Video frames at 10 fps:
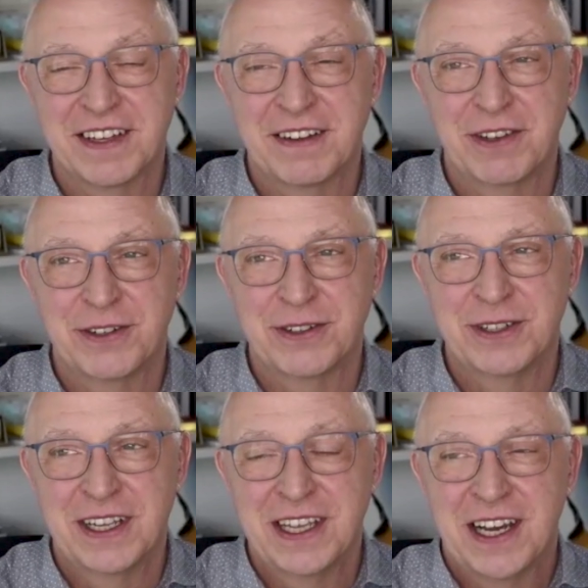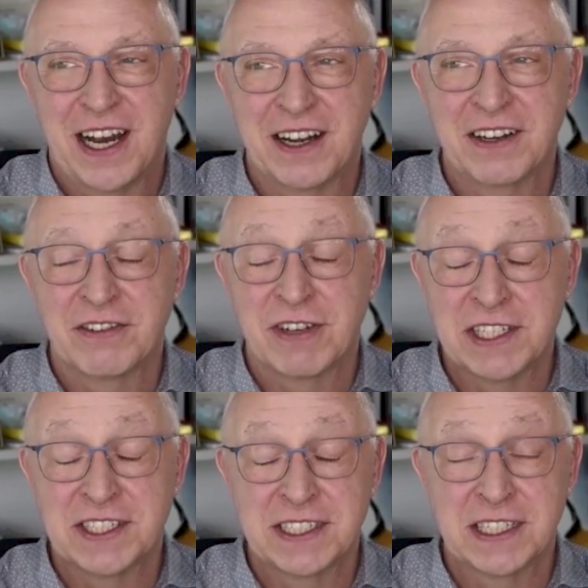if you aren't a
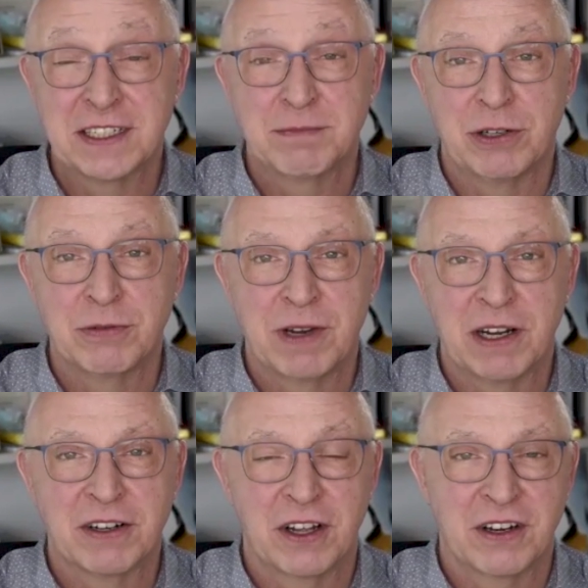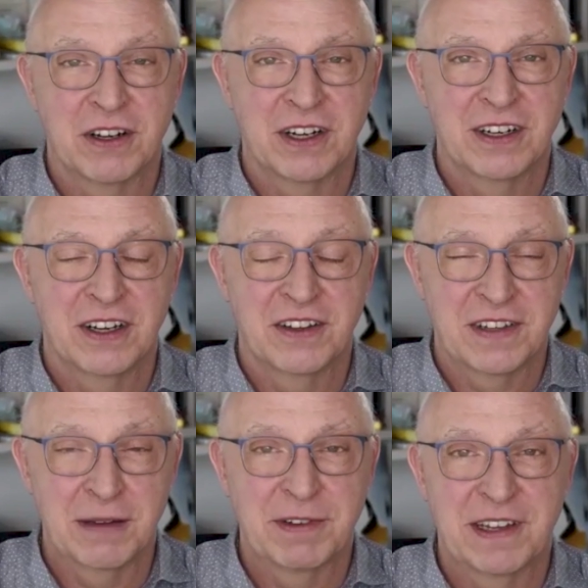registered bone marrow donor or
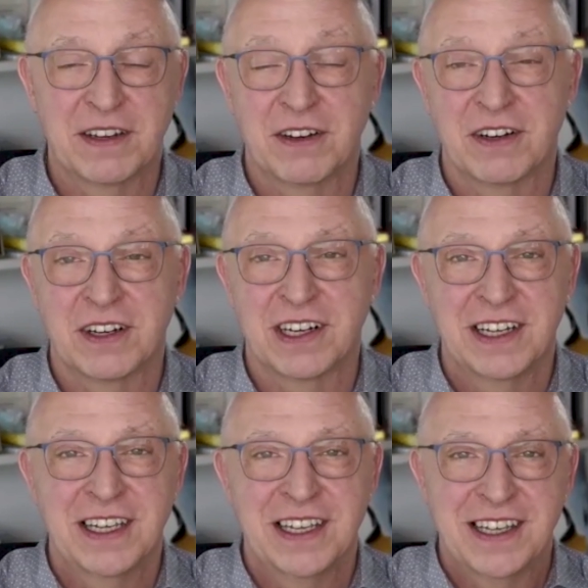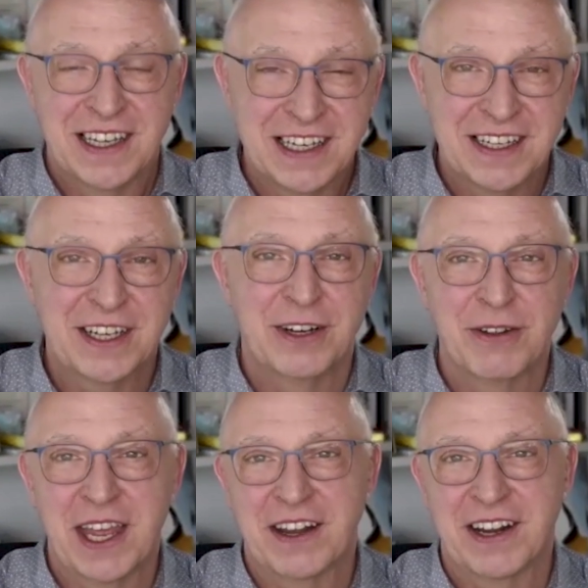stem cell donor, go
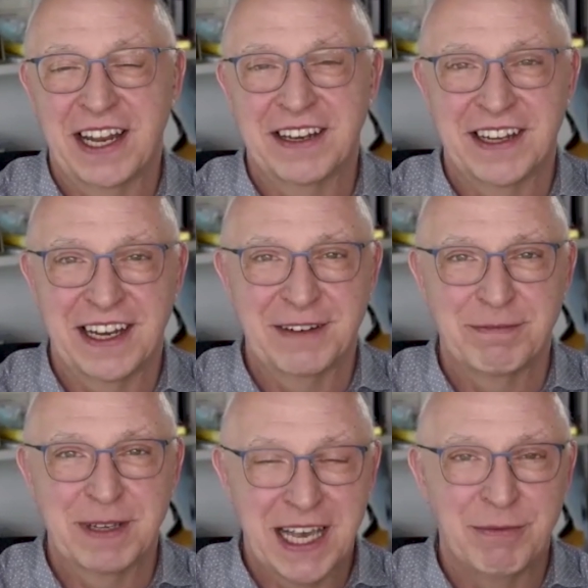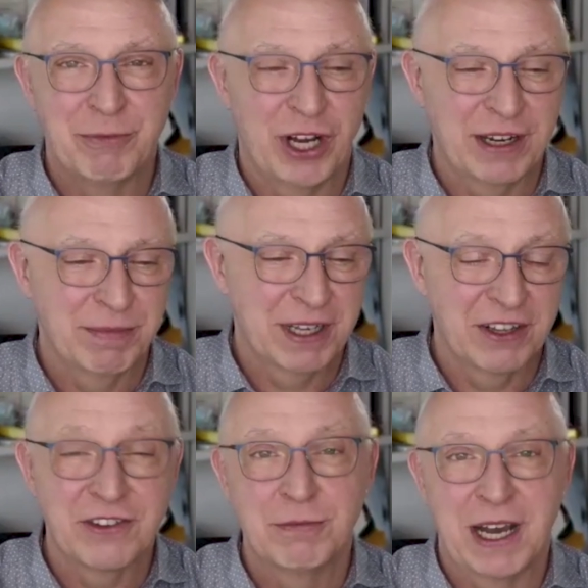there and become one,
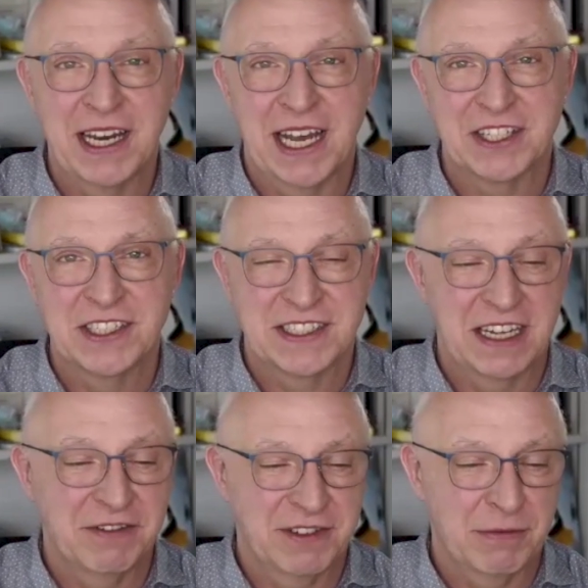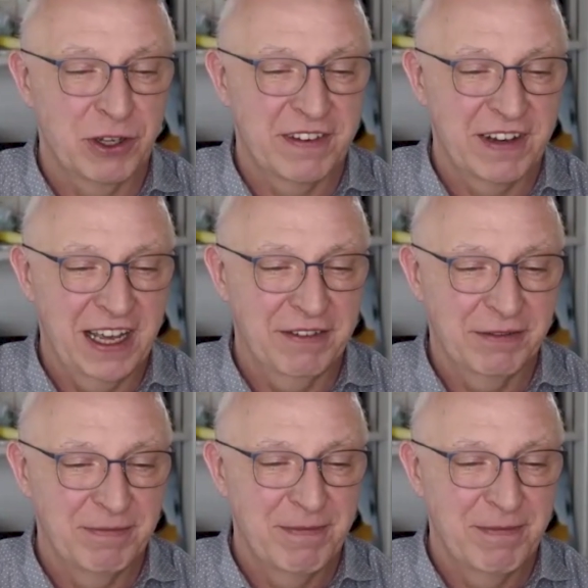because you might actually save someone's life.